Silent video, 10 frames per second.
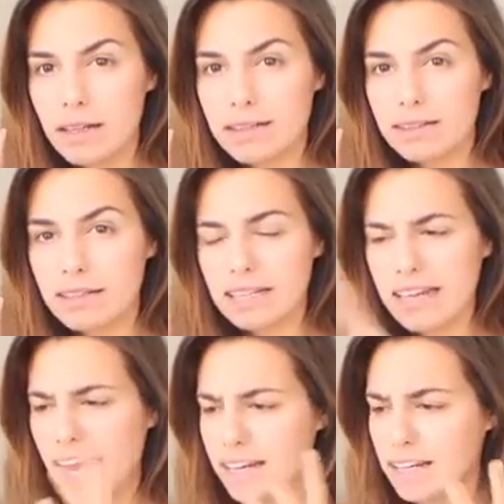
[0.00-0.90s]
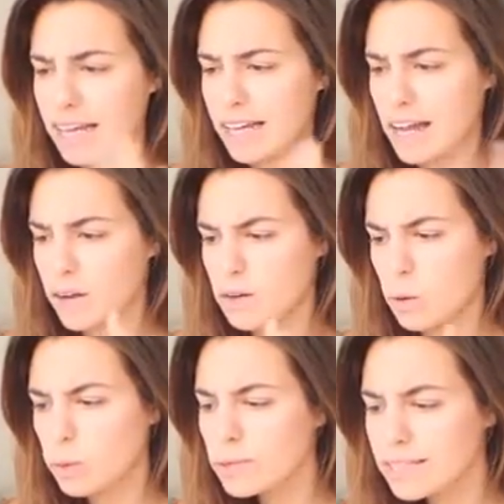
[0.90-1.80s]
it's kind of like a
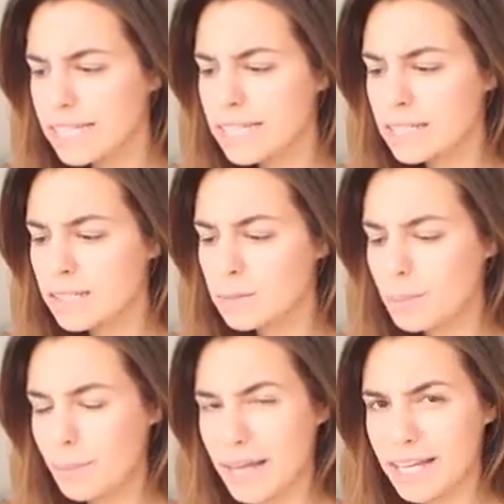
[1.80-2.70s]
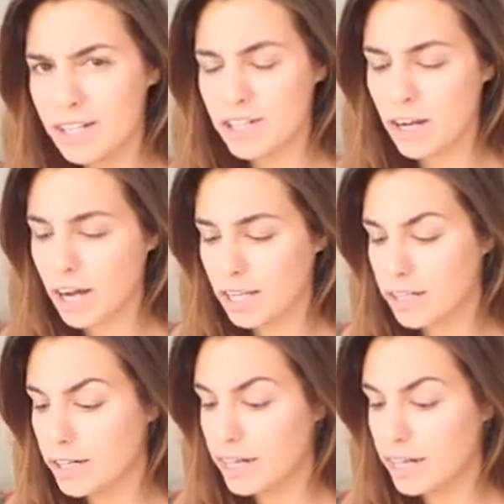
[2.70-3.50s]
golden beige color,